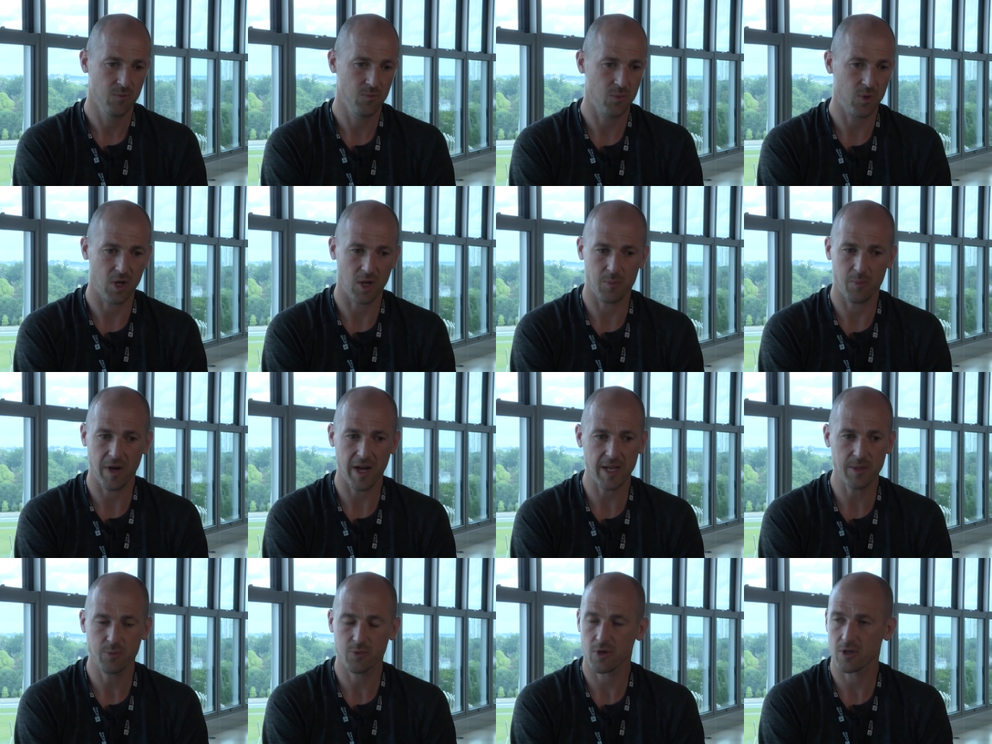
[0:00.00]
But a
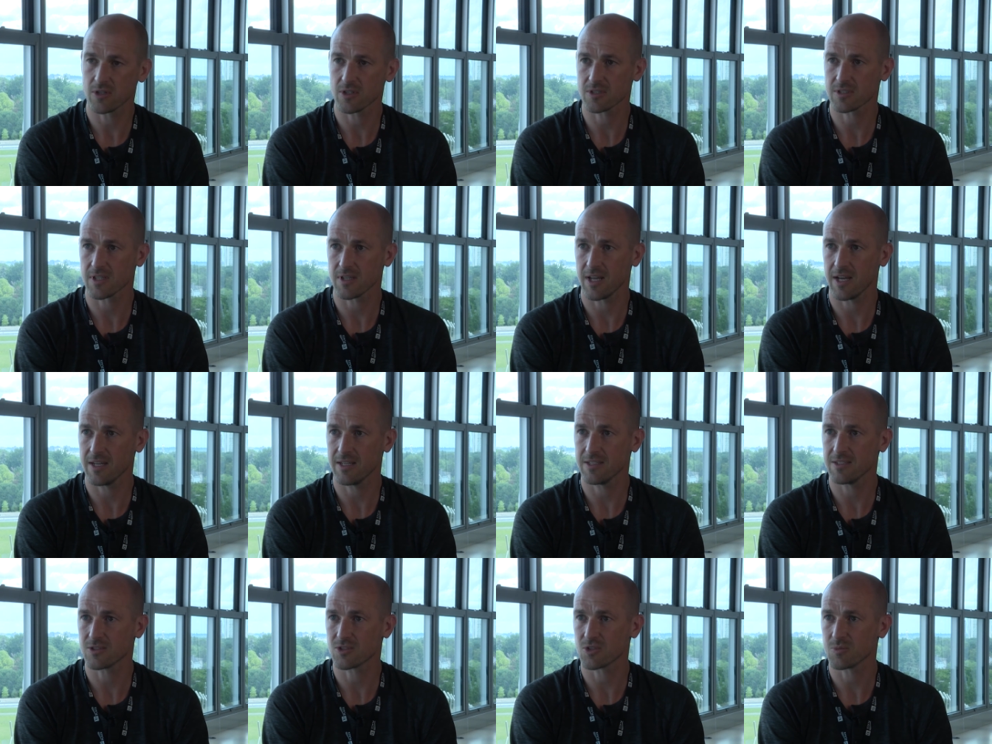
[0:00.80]
byproduct of
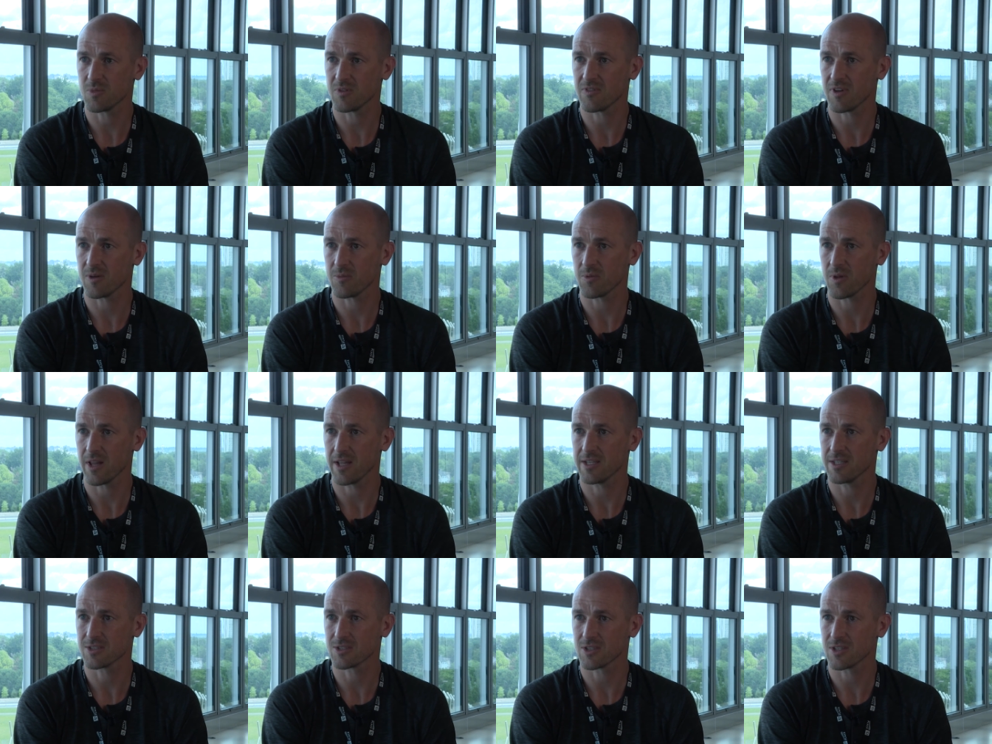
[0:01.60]
that is some of our
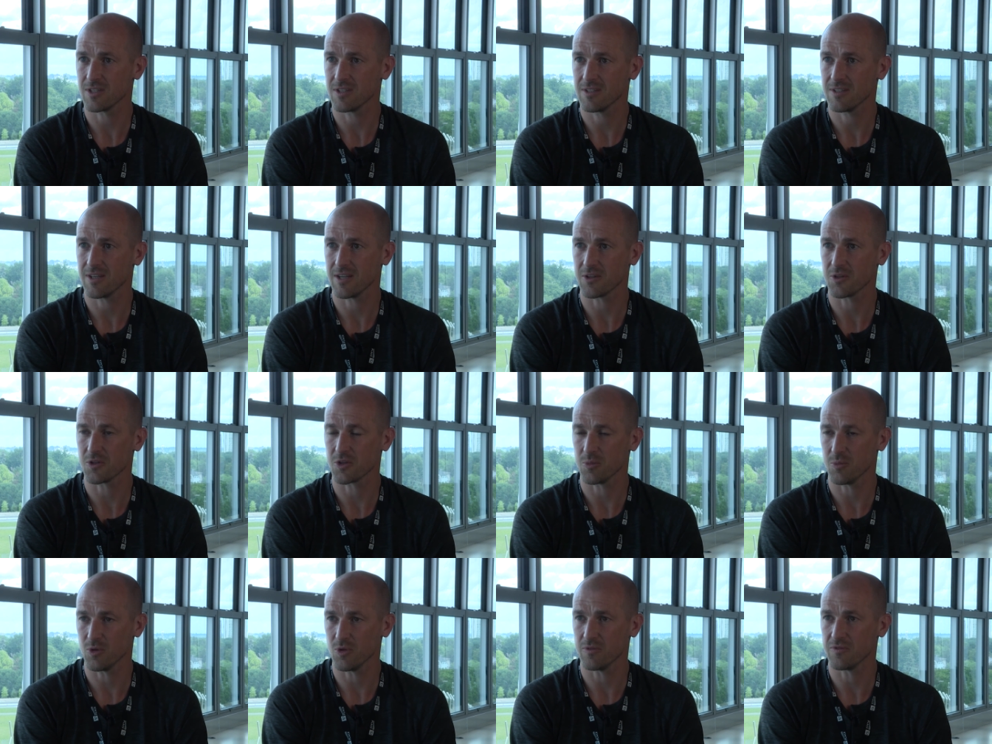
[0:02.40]
players are going
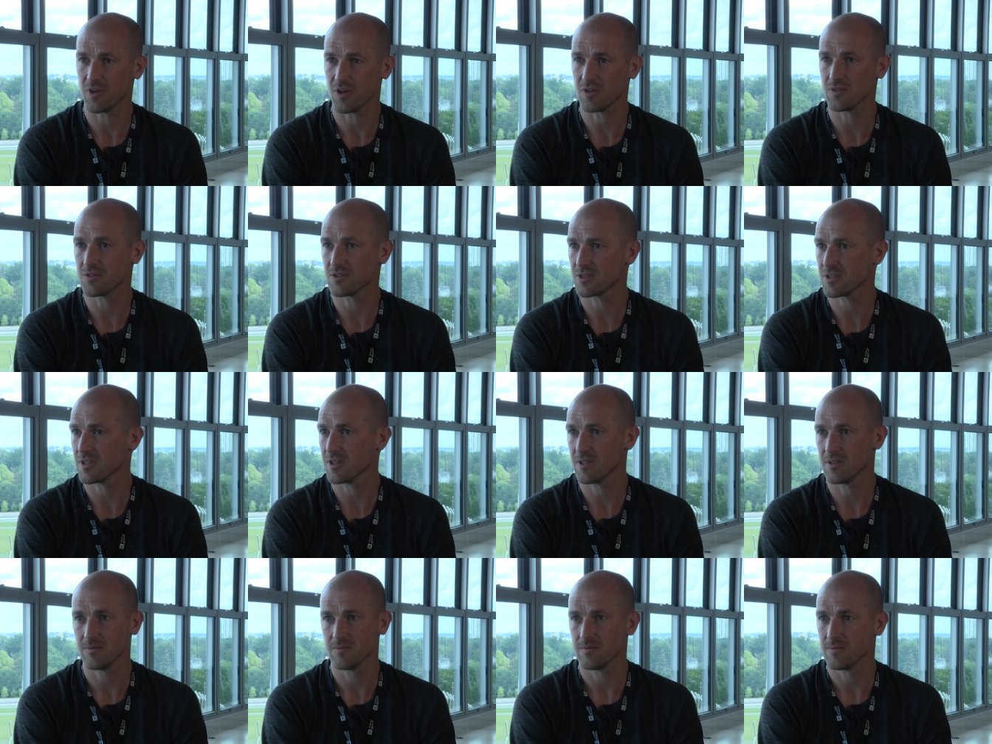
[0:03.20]
to move on
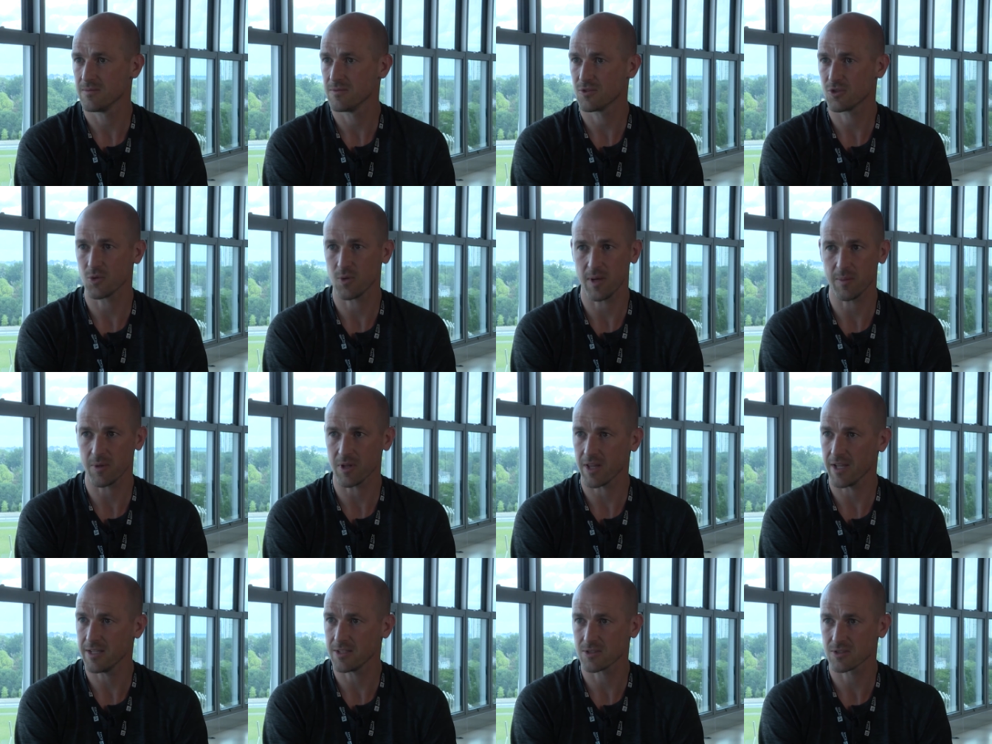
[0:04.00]
to
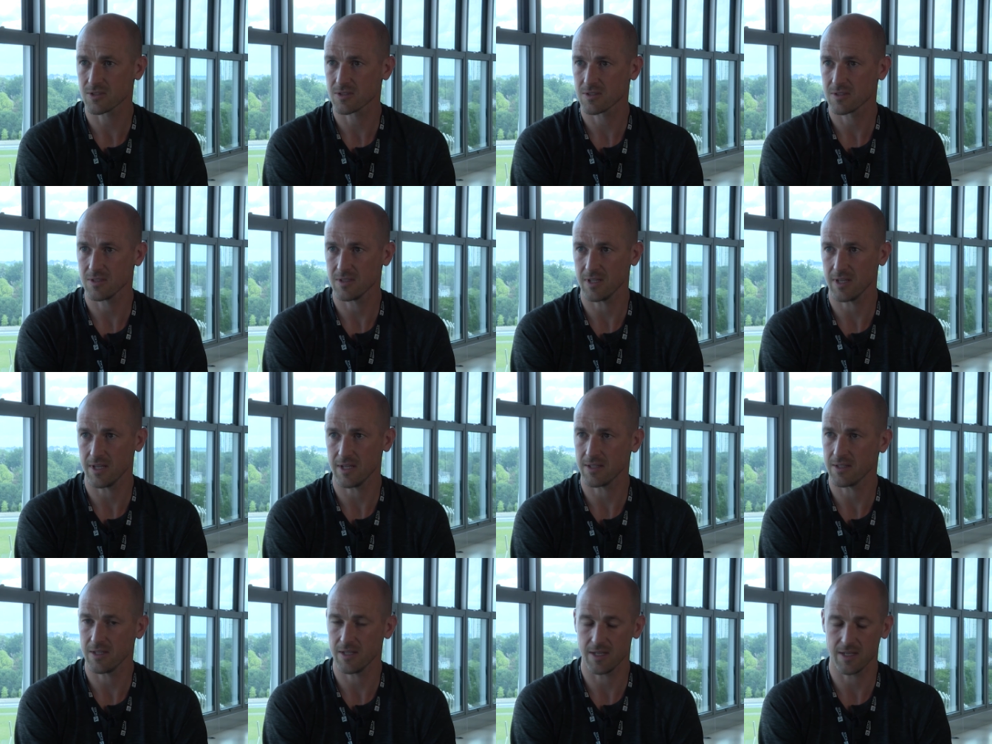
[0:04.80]
MLS,
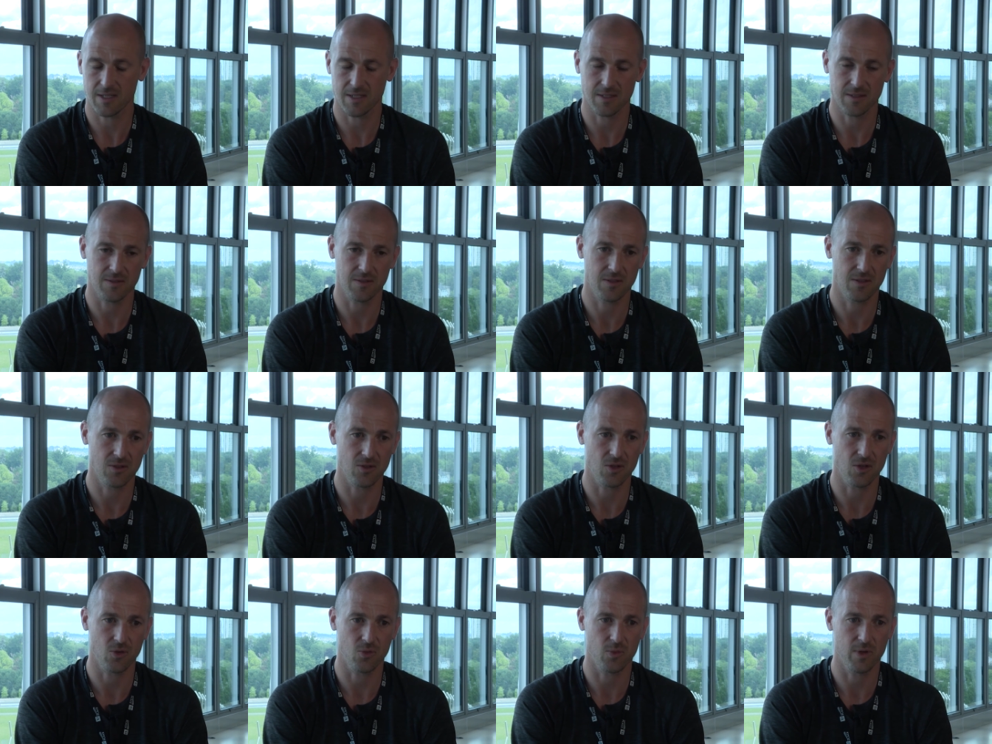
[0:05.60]
and you
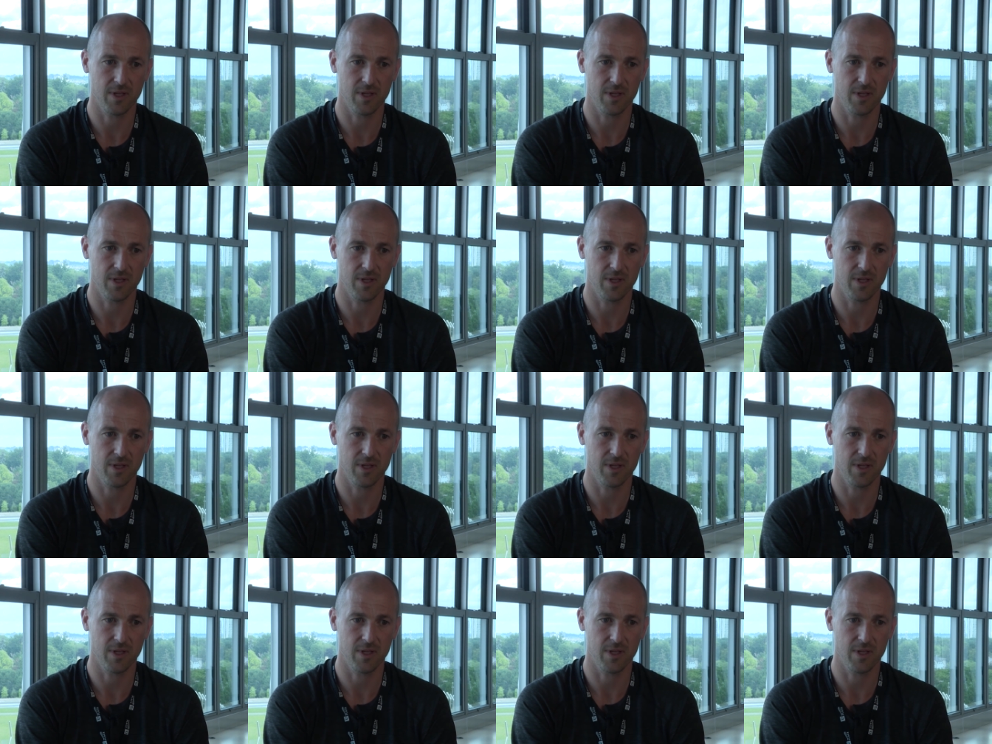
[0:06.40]
know,